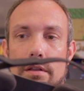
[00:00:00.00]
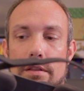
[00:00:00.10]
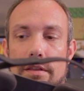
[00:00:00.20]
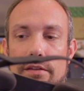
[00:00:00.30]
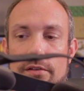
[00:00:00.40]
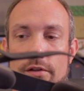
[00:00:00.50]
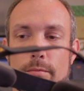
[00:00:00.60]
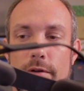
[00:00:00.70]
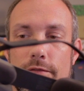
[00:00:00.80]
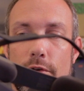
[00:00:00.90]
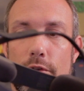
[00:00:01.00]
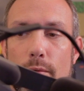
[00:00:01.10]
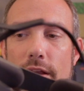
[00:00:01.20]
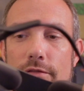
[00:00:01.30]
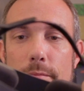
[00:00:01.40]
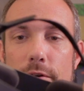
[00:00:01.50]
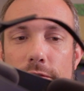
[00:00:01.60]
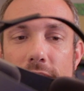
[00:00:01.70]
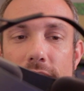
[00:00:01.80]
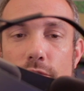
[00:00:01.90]
this a little bit further away from your
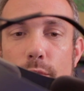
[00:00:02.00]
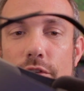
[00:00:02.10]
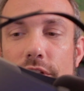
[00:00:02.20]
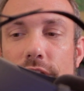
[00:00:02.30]
face, which